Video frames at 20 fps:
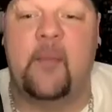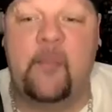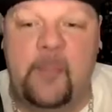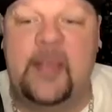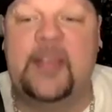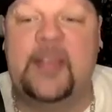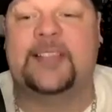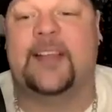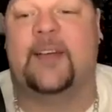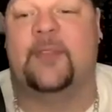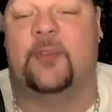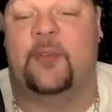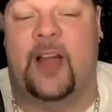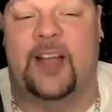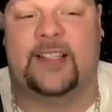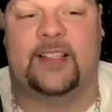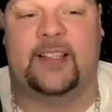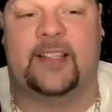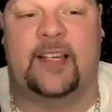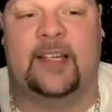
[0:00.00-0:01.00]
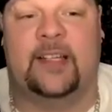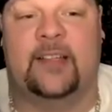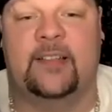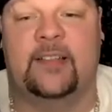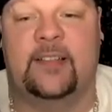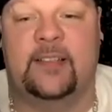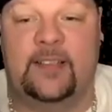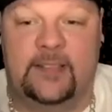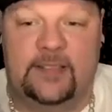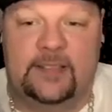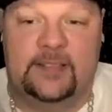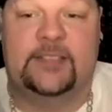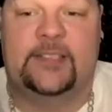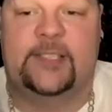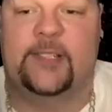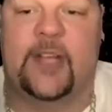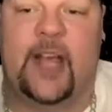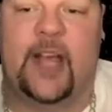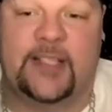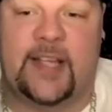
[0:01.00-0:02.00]
Peace, love, and wrestling. See you
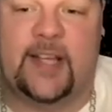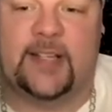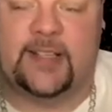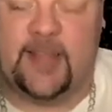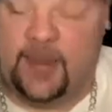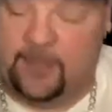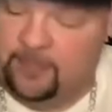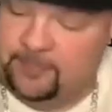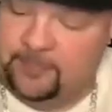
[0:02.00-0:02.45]
guys next time.